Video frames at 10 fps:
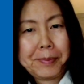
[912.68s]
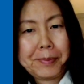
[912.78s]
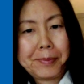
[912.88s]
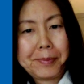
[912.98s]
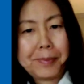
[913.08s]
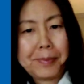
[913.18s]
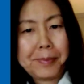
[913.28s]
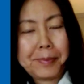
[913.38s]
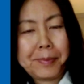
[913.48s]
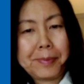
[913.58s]

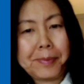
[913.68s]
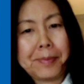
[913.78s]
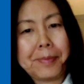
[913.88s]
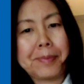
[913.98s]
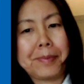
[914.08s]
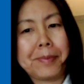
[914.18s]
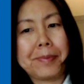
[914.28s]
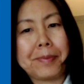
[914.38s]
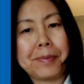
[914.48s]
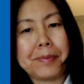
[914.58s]

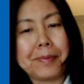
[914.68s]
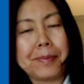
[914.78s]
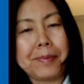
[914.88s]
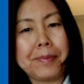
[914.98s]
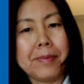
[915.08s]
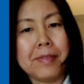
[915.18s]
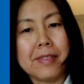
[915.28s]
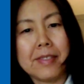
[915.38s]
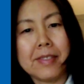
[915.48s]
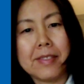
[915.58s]

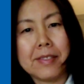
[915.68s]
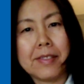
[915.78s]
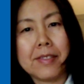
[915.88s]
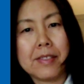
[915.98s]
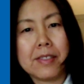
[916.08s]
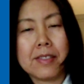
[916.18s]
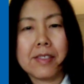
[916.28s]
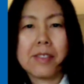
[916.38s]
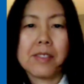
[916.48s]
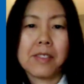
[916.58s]

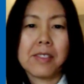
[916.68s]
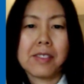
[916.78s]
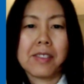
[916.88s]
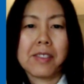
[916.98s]
[no speech]